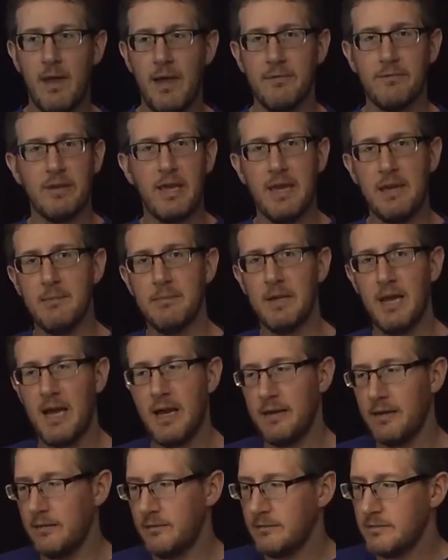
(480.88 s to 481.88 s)
have gamed
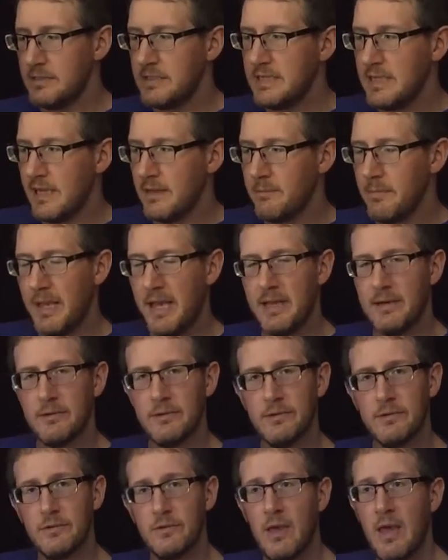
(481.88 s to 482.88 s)
on TN
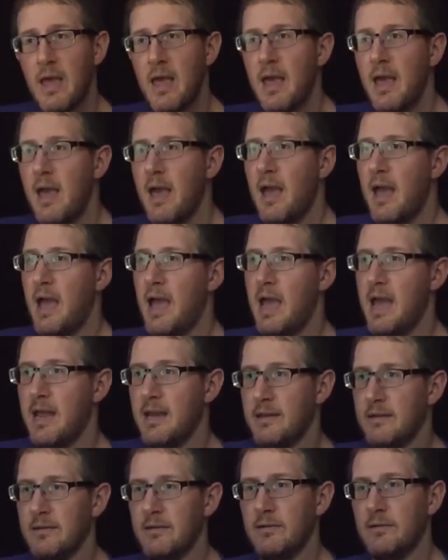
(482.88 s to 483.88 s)
panels,
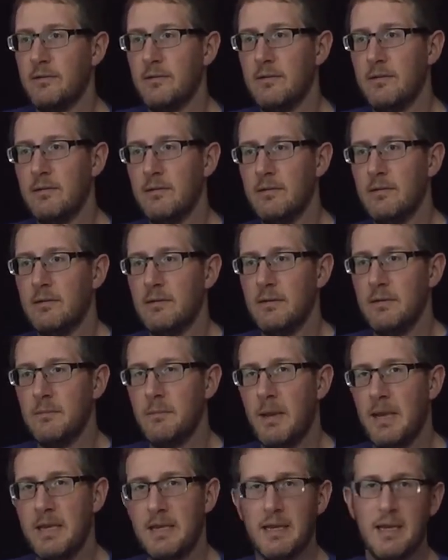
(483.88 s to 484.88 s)
and
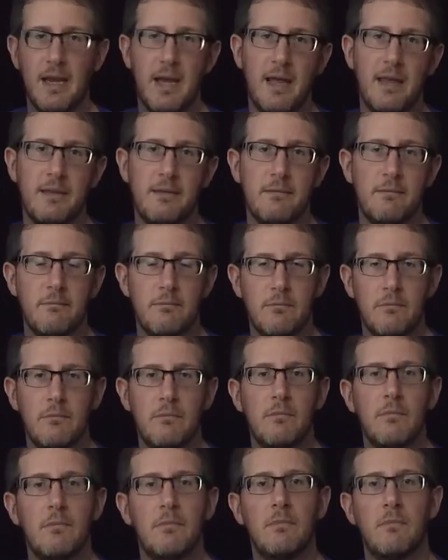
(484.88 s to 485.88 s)
depending on
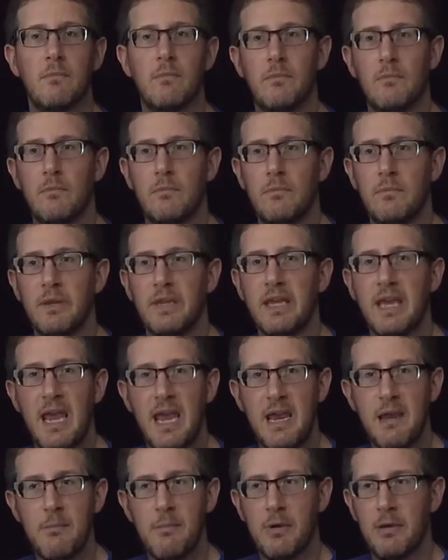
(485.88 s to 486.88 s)
the
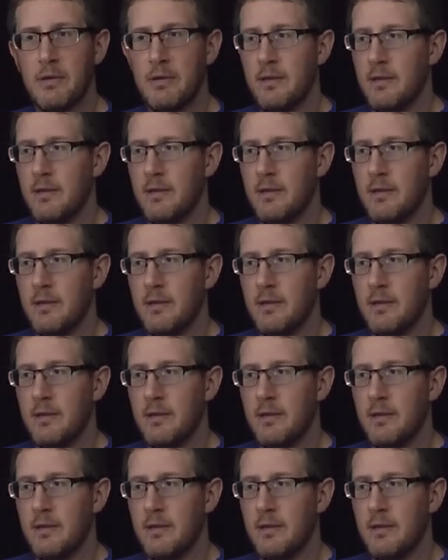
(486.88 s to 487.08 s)
game,